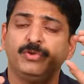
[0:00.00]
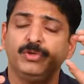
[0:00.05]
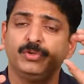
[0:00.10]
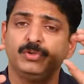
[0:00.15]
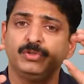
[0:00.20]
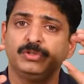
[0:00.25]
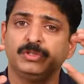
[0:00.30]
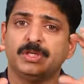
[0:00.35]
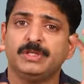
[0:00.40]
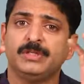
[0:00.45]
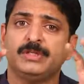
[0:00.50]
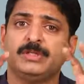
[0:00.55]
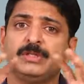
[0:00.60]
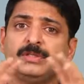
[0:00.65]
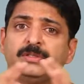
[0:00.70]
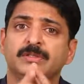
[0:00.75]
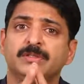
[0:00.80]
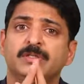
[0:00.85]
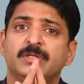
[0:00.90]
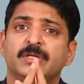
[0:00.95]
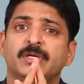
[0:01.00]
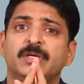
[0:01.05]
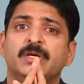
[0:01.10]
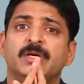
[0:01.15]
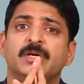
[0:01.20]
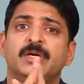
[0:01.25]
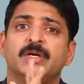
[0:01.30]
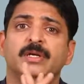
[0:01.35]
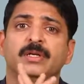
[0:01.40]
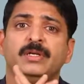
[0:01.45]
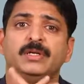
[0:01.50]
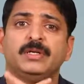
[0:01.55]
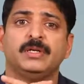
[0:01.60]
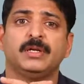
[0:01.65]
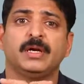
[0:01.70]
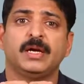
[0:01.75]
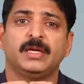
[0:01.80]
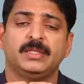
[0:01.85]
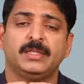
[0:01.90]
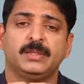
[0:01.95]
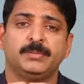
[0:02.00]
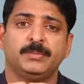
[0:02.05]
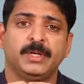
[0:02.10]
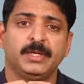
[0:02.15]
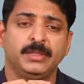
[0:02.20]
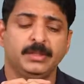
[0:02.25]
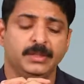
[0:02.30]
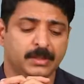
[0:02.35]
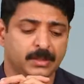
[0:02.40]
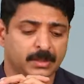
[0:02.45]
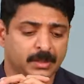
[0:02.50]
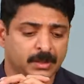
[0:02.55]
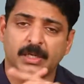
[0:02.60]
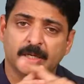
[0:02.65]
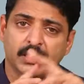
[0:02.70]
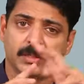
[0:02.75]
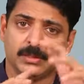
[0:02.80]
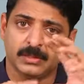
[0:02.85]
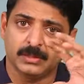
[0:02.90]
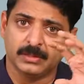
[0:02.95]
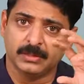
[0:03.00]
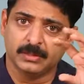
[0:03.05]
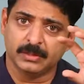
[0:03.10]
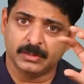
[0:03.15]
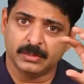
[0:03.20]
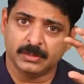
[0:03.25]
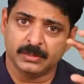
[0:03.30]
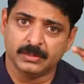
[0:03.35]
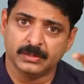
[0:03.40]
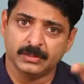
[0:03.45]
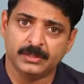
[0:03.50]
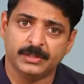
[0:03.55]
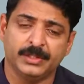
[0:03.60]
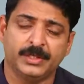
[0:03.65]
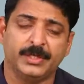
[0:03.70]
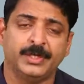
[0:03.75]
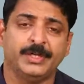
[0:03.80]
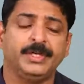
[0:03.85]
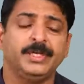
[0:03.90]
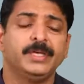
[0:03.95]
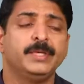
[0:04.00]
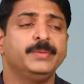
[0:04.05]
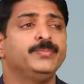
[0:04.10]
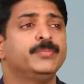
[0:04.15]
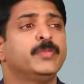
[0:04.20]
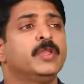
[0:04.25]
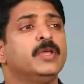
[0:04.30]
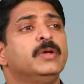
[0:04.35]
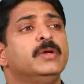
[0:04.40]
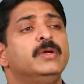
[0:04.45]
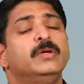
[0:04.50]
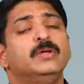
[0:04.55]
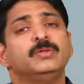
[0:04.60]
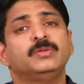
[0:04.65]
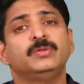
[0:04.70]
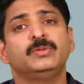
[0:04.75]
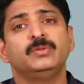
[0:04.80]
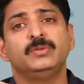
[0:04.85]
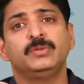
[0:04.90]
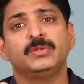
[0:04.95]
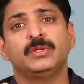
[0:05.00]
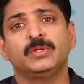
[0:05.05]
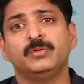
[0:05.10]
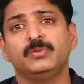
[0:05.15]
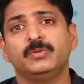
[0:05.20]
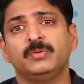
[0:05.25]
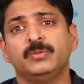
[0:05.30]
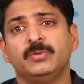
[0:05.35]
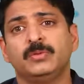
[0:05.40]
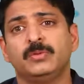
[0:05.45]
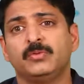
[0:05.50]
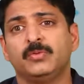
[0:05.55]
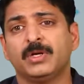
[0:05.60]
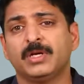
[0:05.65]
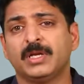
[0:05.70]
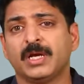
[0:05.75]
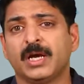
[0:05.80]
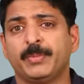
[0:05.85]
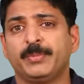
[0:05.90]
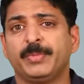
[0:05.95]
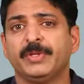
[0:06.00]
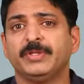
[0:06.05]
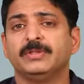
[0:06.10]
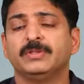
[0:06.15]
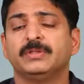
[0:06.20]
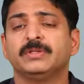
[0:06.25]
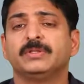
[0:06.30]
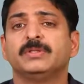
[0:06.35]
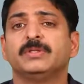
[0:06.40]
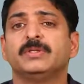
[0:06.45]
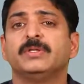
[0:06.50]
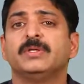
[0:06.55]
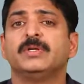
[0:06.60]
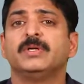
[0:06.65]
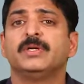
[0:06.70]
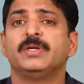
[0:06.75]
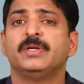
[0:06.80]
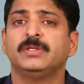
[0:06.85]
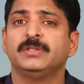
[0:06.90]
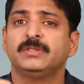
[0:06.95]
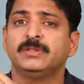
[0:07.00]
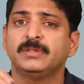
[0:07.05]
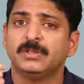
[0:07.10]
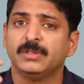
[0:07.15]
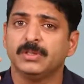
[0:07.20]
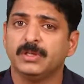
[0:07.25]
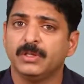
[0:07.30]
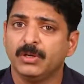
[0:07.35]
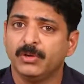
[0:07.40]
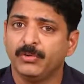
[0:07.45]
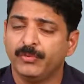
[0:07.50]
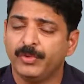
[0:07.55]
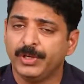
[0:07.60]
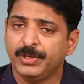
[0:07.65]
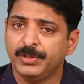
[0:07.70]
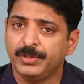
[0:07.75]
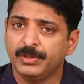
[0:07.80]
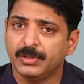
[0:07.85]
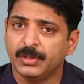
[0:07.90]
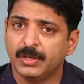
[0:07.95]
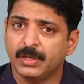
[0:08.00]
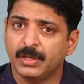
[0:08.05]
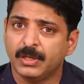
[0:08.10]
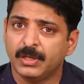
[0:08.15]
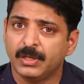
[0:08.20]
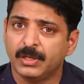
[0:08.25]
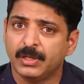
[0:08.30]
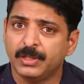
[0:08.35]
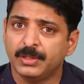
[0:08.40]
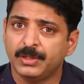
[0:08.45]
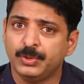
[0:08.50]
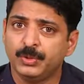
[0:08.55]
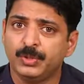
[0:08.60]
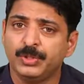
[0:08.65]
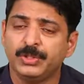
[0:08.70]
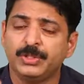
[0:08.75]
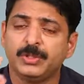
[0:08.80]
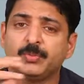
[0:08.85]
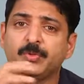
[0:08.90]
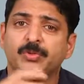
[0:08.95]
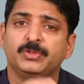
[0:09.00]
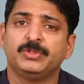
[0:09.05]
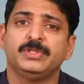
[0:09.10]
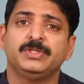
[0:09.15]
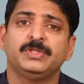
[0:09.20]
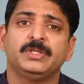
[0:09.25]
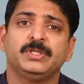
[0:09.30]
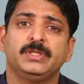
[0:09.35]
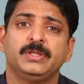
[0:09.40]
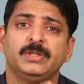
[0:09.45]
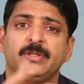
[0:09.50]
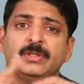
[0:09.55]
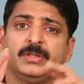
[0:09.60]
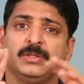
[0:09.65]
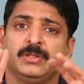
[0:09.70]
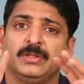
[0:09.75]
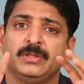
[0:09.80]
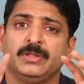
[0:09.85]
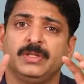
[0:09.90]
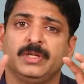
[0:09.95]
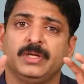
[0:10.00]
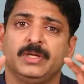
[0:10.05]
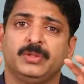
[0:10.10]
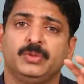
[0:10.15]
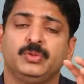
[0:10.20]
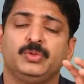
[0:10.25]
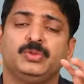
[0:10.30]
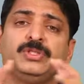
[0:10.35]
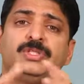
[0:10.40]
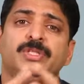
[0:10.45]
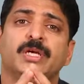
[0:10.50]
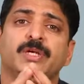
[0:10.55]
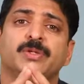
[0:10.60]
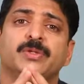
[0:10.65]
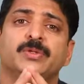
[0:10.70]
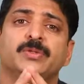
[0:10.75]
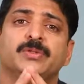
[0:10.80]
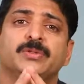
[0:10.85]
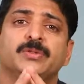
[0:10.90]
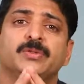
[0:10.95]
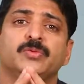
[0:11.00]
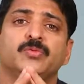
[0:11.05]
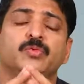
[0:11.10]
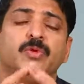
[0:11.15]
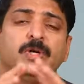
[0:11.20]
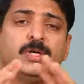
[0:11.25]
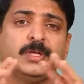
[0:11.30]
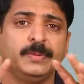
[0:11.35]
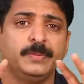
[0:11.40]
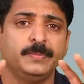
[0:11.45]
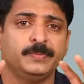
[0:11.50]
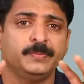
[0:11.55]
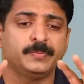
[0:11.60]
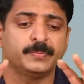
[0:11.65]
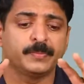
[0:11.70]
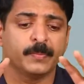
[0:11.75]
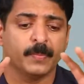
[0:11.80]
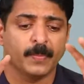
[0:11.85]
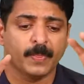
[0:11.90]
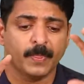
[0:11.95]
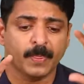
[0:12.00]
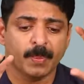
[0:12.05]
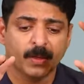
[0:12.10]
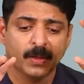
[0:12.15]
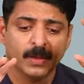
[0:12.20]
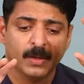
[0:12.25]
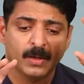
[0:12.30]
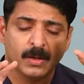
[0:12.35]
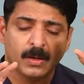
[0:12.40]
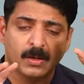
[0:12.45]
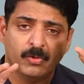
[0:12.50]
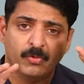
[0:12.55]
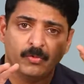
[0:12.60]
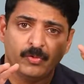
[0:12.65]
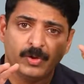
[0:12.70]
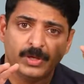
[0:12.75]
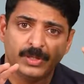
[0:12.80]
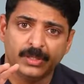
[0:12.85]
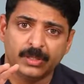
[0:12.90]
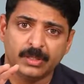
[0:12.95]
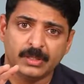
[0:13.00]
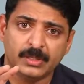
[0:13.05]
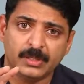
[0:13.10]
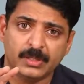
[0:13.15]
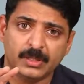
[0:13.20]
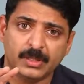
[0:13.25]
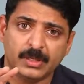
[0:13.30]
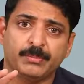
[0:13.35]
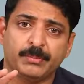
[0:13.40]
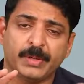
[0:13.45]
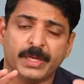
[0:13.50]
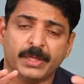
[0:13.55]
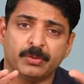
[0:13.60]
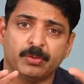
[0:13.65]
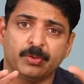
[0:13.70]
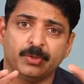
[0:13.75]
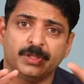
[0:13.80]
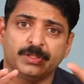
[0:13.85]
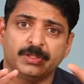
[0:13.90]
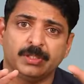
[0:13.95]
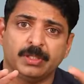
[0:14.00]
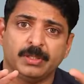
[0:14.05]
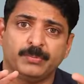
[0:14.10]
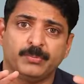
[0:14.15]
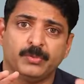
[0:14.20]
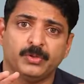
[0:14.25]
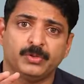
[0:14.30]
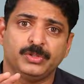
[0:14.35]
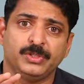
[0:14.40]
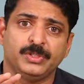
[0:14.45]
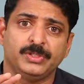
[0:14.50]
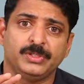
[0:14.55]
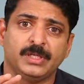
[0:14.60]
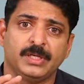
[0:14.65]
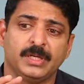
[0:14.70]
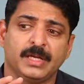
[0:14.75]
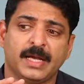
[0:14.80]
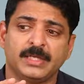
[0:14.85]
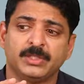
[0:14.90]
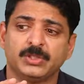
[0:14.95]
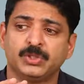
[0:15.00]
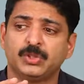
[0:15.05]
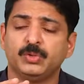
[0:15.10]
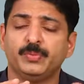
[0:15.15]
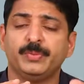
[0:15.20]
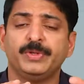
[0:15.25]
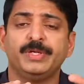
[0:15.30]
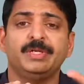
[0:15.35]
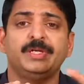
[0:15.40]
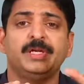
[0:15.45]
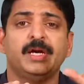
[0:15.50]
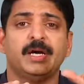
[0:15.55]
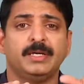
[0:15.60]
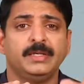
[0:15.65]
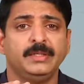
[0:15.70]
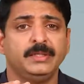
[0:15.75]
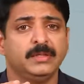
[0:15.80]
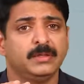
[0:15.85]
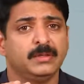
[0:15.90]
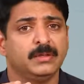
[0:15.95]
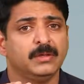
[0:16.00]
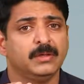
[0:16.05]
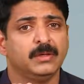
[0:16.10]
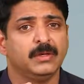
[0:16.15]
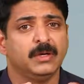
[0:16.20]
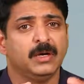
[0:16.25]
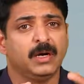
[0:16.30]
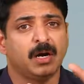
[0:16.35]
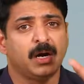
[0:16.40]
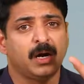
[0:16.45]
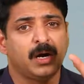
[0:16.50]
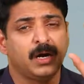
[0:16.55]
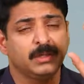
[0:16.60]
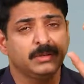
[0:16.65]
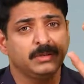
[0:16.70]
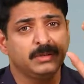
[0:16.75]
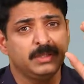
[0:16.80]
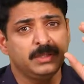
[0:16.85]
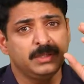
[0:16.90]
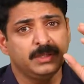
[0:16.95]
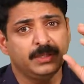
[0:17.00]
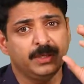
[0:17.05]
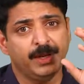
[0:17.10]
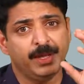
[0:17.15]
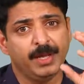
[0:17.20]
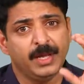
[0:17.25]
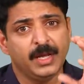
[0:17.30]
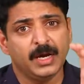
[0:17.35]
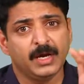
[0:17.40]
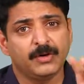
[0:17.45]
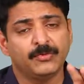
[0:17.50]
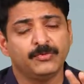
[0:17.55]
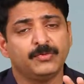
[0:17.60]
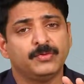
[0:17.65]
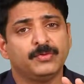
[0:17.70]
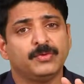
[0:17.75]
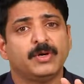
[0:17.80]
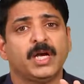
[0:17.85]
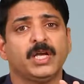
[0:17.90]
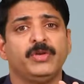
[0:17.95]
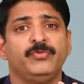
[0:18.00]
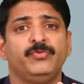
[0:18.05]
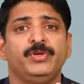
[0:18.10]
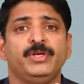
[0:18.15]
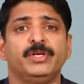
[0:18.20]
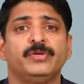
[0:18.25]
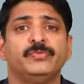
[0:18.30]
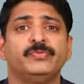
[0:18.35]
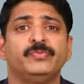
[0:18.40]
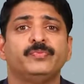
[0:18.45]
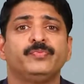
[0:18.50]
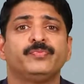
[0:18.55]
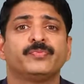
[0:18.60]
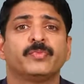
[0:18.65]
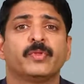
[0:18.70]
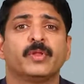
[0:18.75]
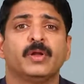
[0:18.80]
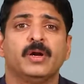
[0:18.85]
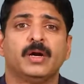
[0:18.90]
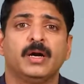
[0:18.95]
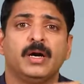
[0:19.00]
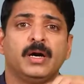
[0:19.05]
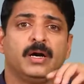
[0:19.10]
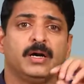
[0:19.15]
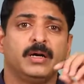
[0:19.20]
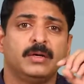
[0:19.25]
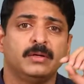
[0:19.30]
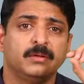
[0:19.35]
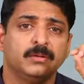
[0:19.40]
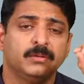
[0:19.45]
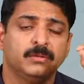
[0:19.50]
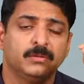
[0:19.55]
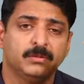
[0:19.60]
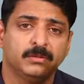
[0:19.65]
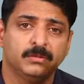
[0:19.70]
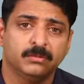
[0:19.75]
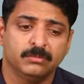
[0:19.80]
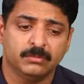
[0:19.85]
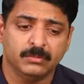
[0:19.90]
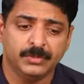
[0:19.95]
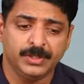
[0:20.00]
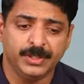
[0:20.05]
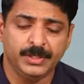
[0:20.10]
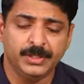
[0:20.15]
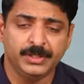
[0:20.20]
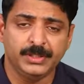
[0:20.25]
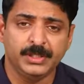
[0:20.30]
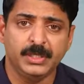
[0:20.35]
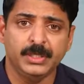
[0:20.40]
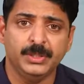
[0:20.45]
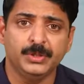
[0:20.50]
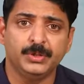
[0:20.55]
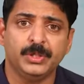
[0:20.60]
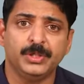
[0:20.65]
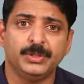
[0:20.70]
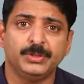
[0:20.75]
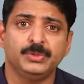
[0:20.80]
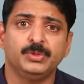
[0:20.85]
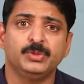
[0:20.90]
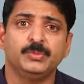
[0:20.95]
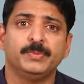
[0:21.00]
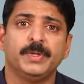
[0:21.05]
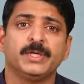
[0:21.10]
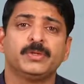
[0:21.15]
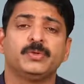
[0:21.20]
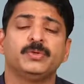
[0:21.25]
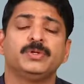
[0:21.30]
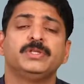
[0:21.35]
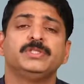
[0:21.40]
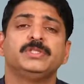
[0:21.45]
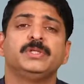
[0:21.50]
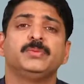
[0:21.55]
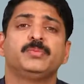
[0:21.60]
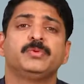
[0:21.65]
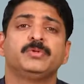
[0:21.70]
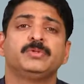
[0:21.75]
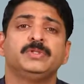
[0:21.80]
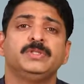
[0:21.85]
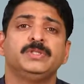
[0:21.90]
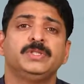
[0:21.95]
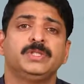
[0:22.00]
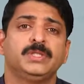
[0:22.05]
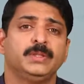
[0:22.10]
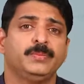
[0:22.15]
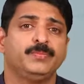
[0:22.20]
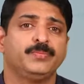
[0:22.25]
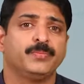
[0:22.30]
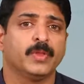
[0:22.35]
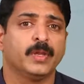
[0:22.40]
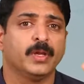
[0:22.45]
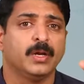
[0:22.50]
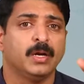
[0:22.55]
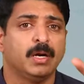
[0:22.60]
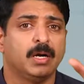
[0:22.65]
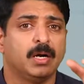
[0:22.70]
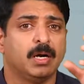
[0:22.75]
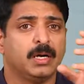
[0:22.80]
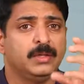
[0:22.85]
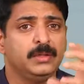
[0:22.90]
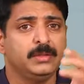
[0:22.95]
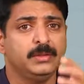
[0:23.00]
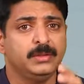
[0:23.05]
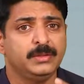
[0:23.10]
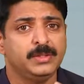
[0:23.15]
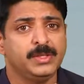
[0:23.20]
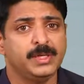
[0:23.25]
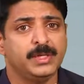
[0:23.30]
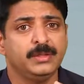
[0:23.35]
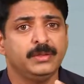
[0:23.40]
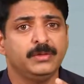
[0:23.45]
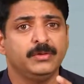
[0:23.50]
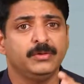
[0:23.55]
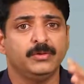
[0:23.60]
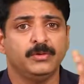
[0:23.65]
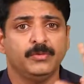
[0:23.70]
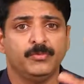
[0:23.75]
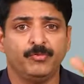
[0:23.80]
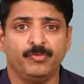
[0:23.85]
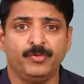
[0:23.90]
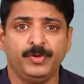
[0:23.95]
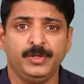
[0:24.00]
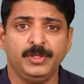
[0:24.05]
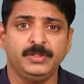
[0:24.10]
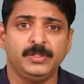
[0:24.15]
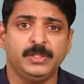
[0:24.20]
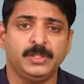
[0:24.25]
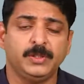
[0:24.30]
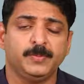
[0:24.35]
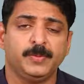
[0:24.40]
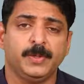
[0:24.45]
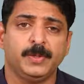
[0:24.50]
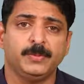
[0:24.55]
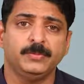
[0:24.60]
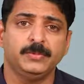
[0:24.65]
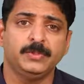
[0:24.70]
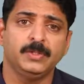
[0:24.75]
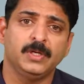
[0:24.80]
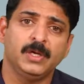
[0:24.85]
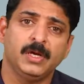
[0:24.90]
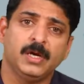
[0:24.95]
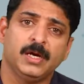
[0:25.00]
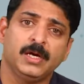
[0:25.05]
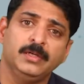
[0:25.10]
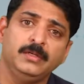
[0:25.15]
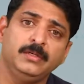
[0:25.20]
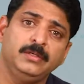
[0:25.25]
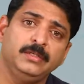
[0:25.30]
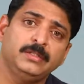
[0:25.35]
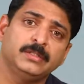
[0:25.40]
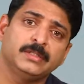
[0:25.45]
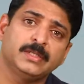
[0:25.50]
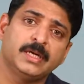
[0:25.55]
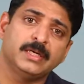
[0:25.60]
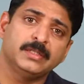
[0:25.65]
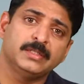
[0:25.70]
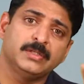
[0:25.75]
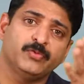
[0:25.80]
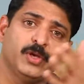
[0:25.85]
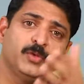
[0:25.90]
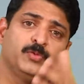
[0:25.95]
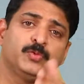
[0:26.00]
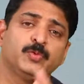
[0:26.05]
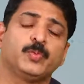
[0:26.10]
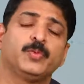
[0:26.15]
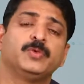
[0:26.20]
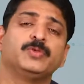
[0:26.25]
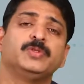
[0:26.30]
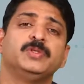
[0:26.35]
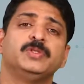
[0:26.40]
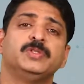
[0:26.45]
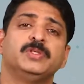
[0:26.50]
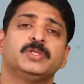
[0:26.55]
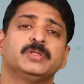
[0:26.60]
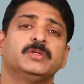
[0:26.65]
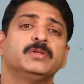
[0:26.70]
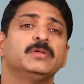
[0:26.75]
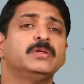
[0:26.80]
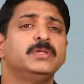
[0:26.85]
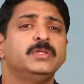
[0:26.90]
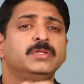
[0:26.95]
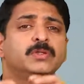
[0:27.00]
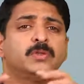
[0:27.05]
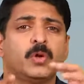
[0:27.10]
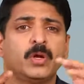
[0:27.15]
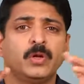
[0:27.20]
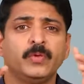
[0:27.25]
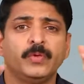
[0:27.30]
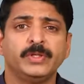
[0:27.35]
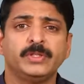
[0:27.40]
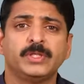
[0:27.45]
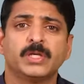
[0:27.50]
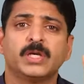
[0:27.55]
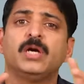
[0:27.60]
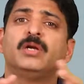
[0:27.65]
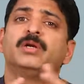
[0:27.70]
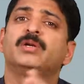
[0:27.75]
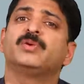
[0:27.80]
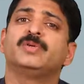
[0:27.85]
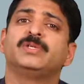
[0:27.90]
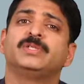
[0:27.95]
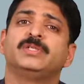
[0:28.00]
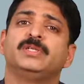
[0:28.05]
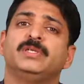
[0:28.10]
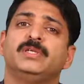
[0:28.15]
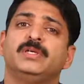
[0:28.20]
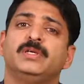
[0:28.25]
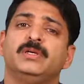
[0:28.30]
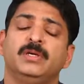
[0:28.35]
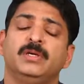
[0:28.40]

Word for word: few centers in Hyderabad or in India. So, now what happens is, when during the procedure there are two scenarios. One, whether micro TESE procedure has to be done on the day of IVF, or initially you have to do micro TESE procedure and then freeze the sperms and start the wife's procedure. This is always a controversy.